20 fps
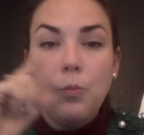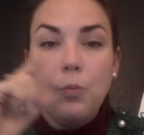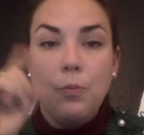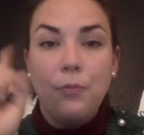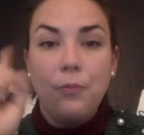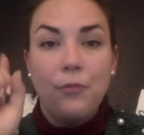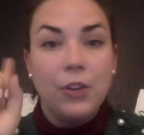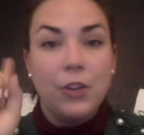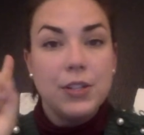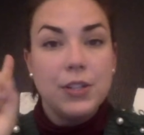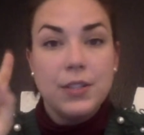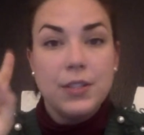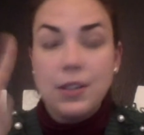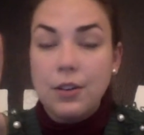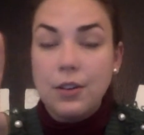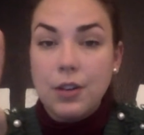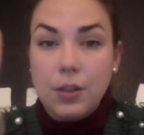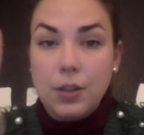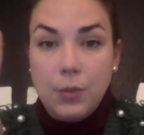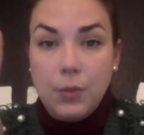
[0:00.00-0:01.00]
First thing
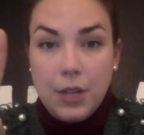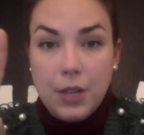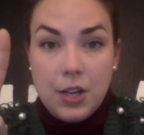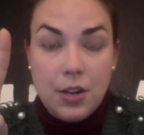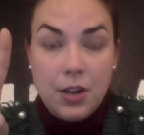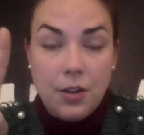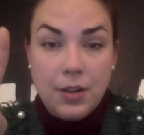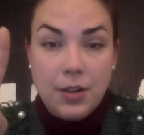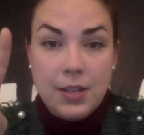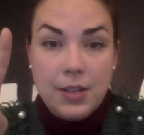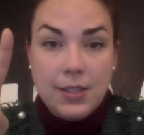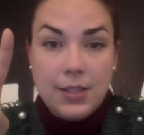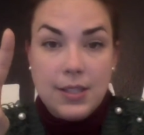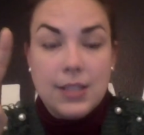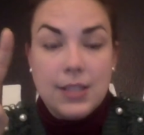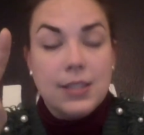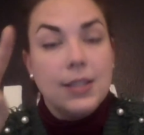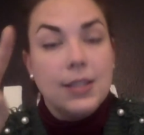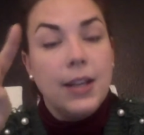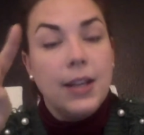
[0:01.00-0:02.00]
you're going to want to notice
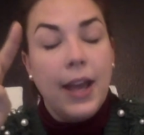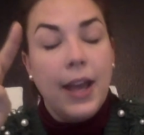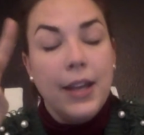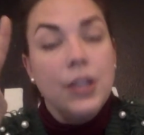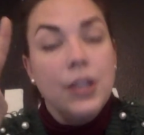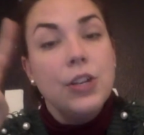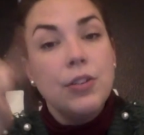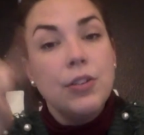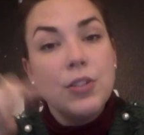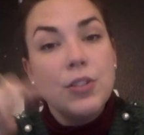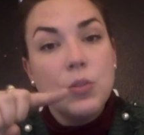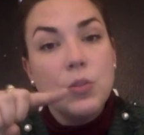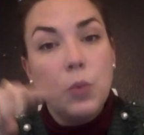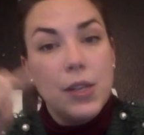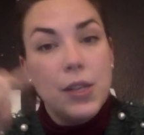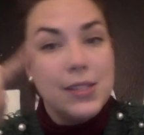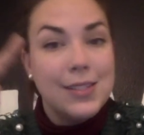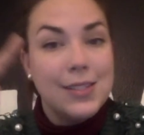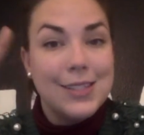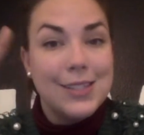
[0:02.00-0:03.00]
is kind of notice
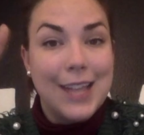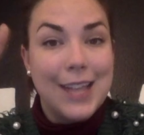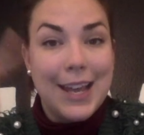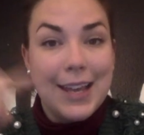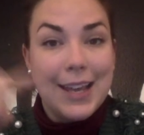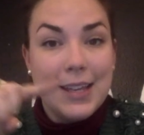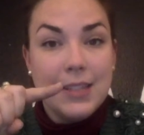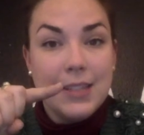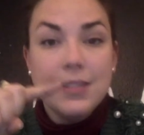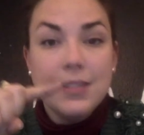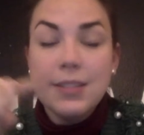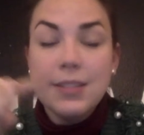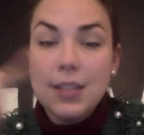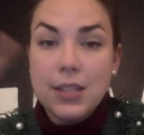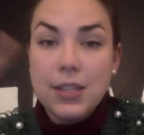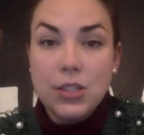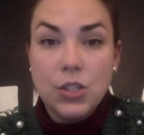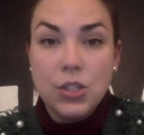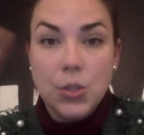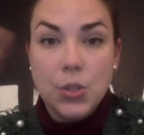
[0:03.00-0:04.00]
what size
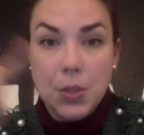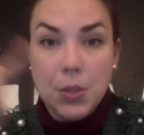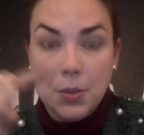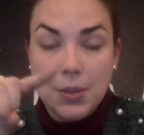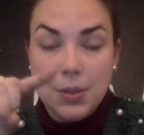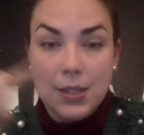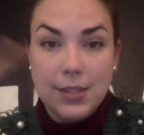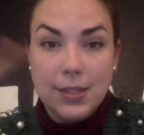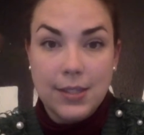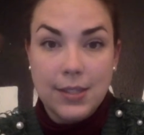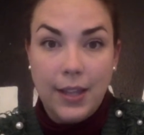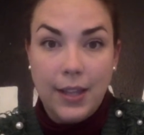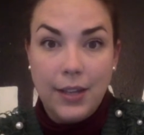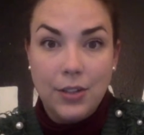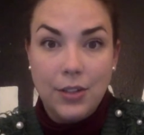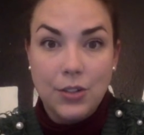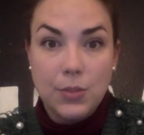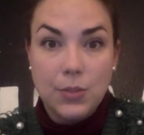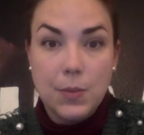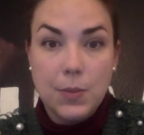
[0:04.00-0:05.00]
he's doing with the
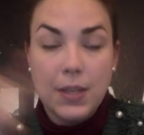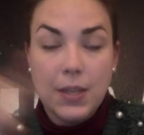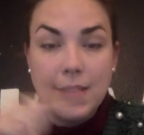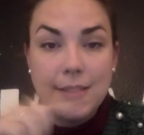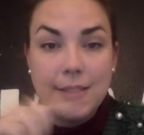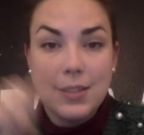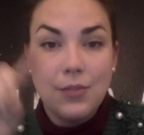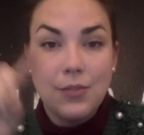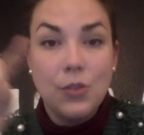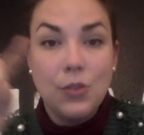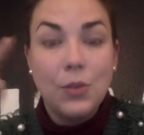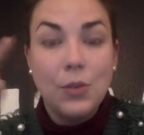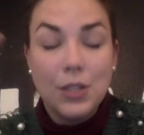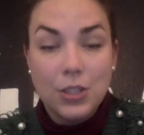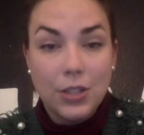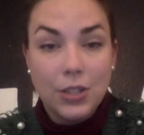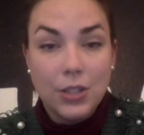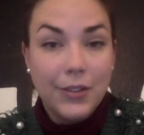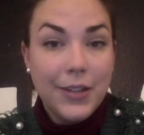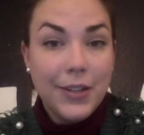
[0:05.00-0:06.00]
sliders, because if you want
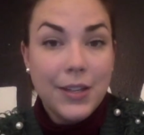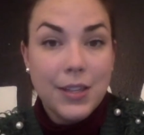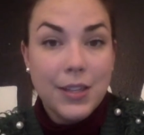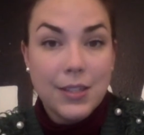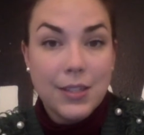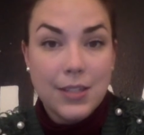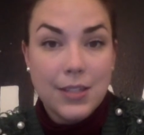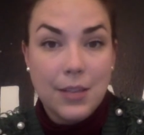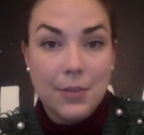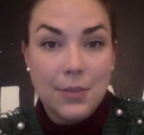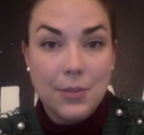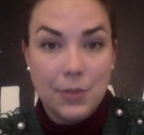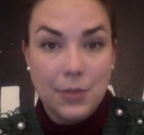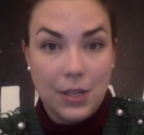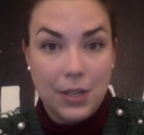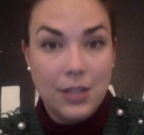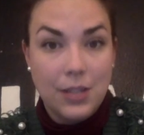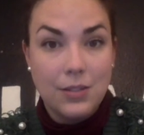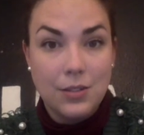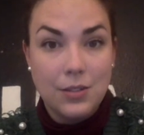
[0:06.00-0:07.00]
it to look the same as
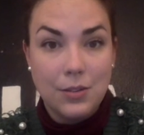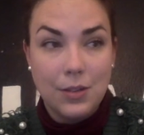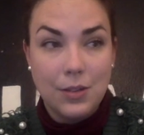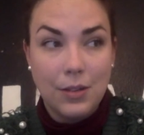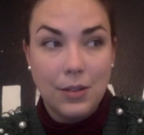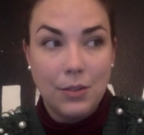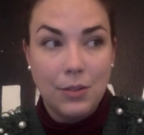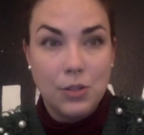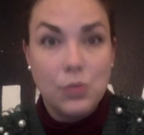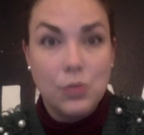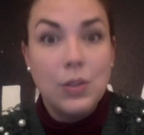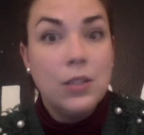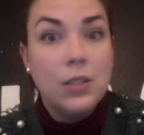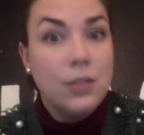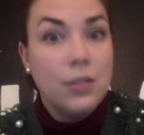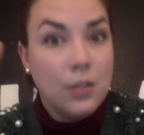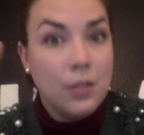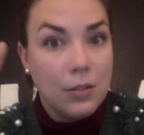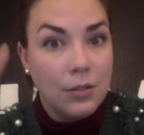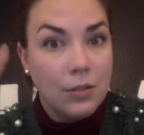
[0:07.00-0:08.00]
what he's doing, which we
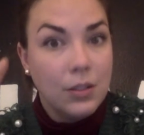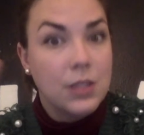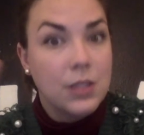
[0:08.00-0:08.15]
do, that's